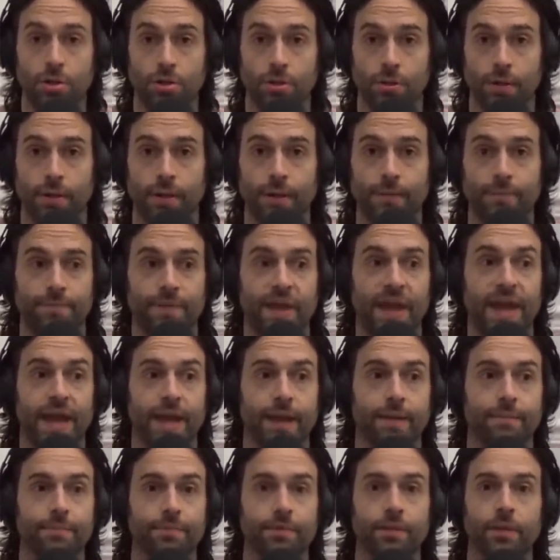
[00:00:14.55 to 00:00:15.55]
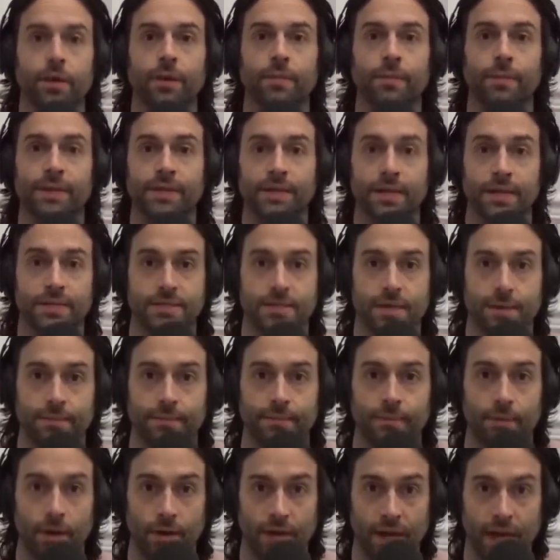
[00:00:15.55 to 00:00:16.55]
Dude, hey, let me tell you
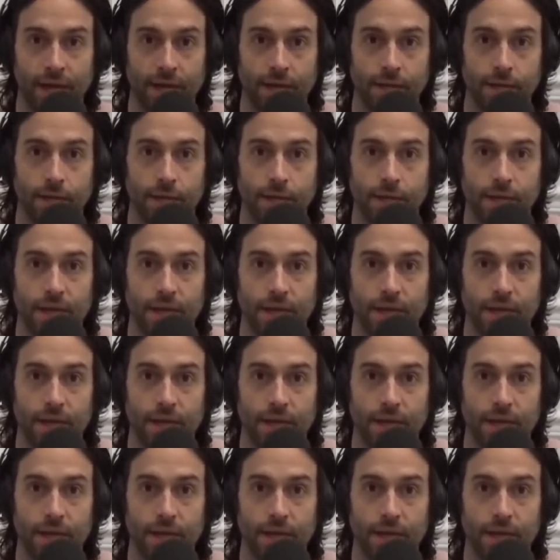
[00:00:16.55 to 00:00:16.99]
something, okay?